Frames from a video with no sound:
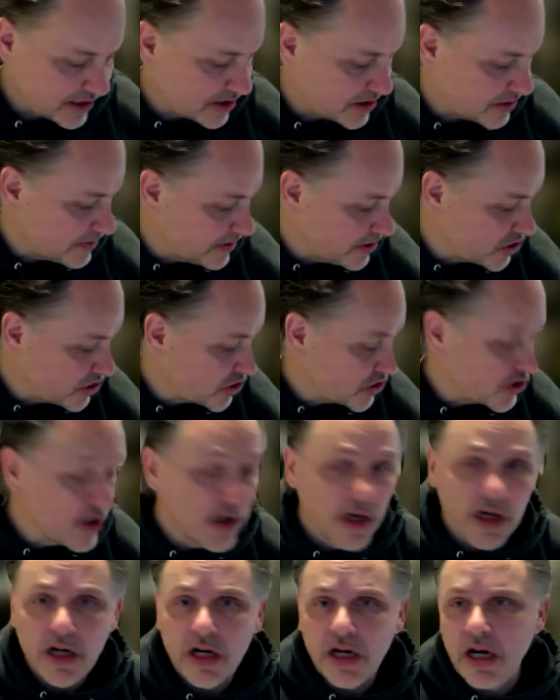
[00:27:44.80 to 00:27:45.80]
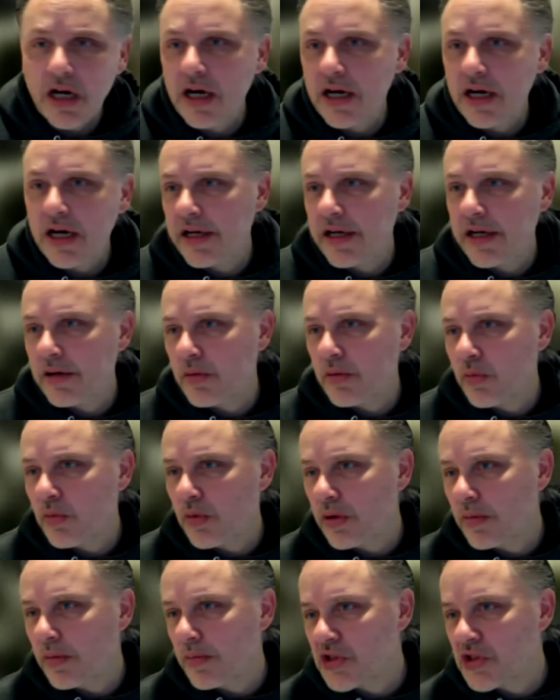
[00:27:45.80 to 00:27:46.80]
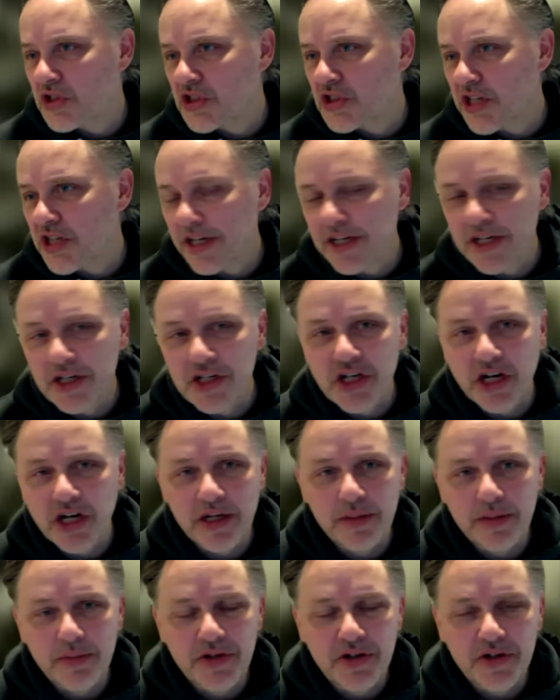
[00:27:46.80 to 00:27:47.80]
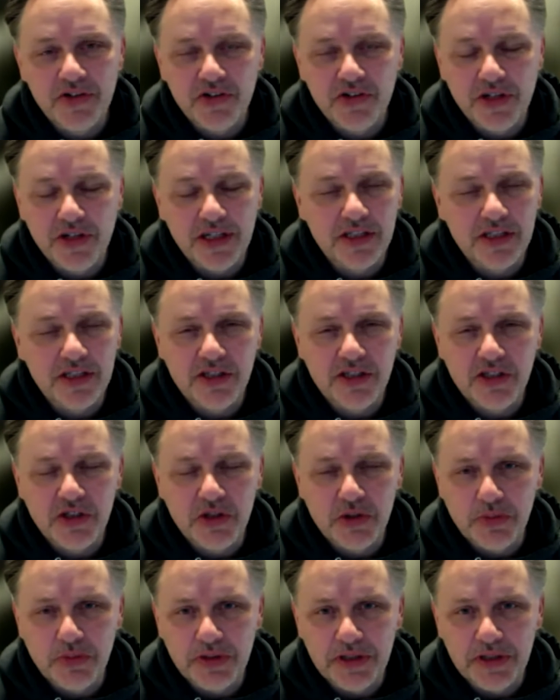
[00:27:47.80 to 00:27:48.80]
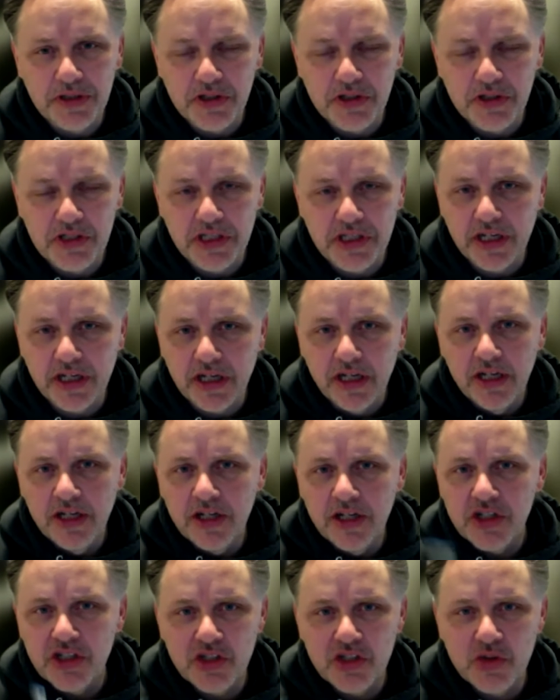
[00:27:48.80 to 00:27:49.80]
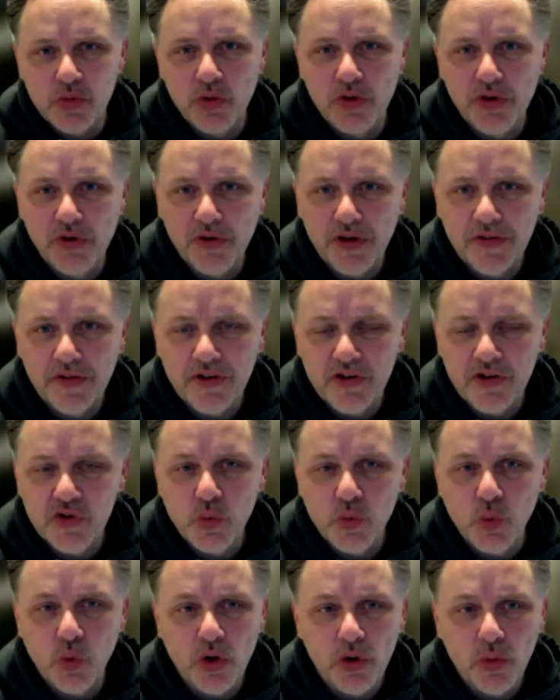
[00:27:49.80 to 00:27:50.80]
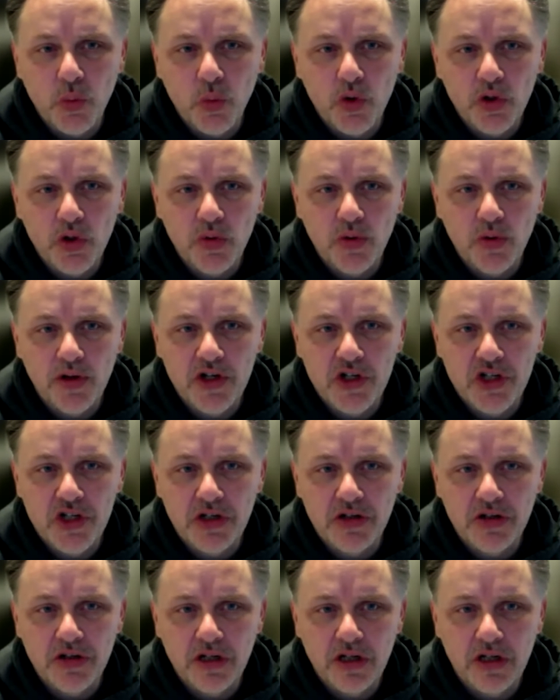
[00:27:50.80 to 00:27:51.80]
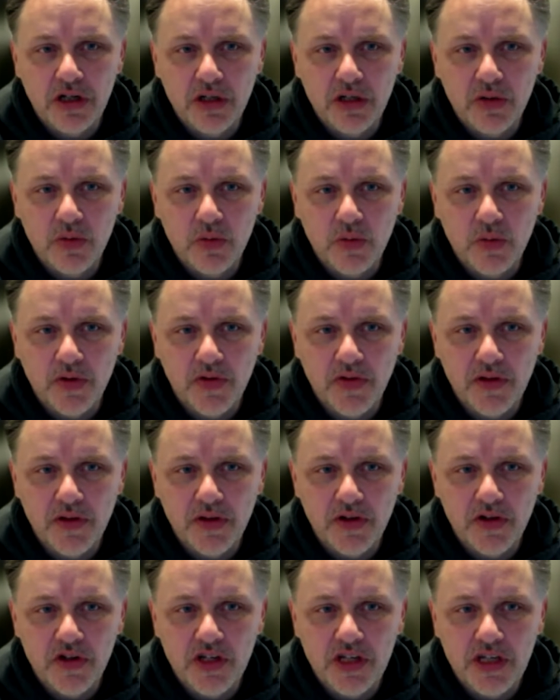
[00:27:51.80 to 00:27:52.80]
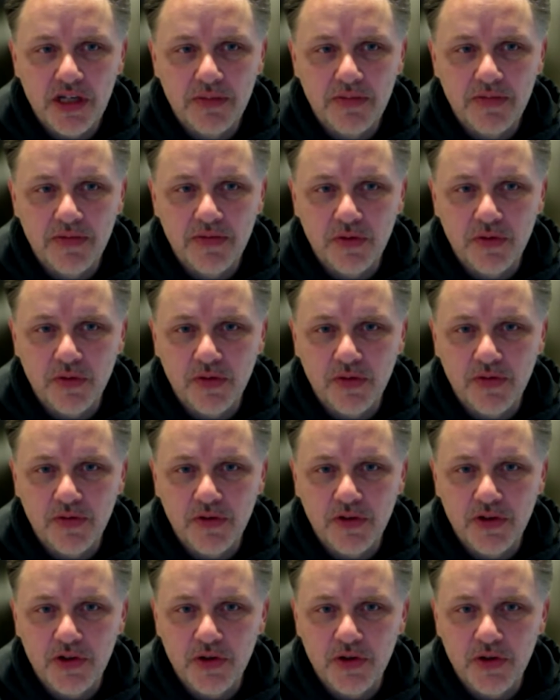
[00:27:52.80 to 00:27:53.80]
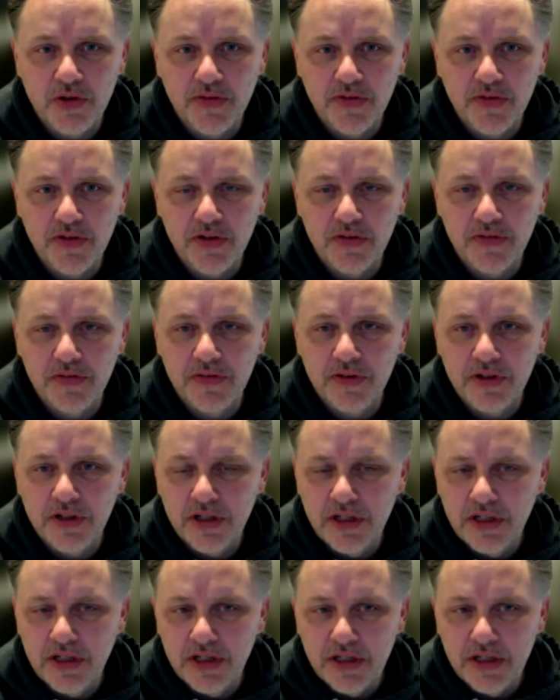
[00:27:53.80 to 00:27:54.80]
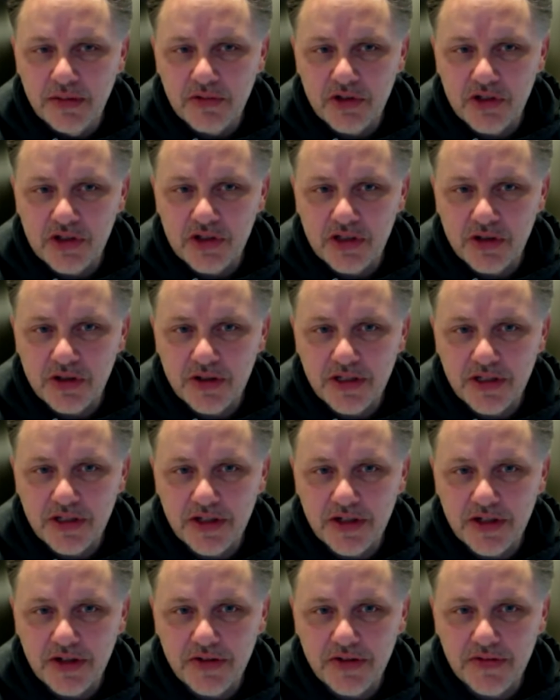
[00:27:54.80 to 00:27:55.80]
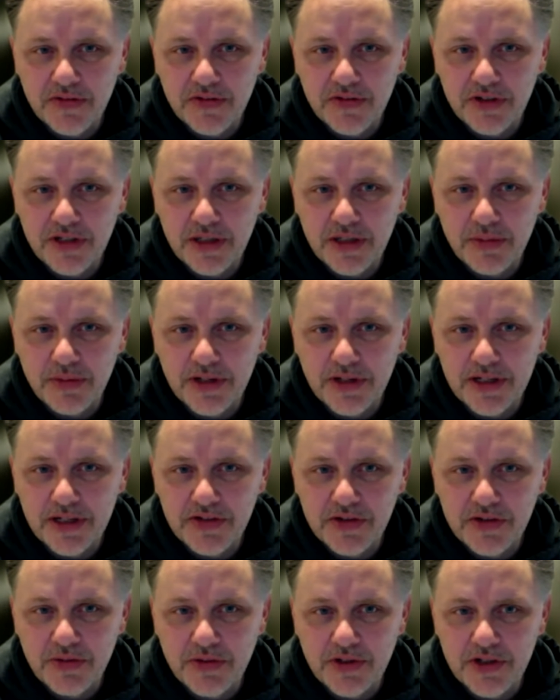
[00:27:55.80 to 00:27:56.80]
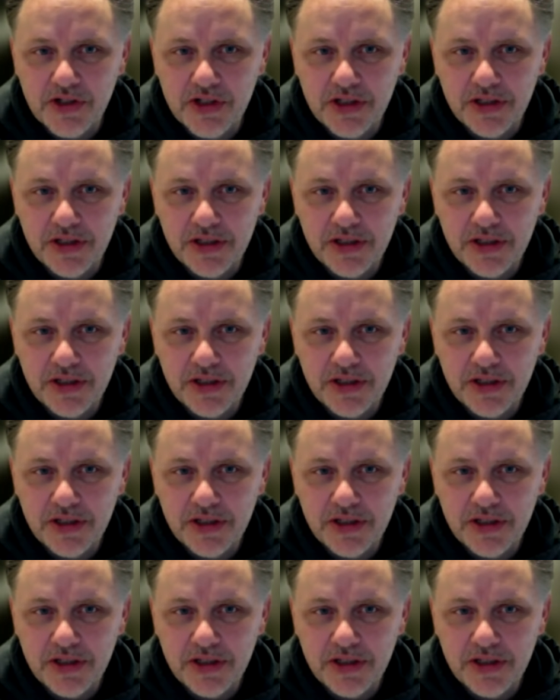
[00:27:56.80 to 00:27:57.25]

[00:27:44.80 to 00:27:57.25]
So Venshu, I'm checking time here. So that is super interesting. Just wondering if there's one more question within the team for you, if just looking here, if anybody has a question.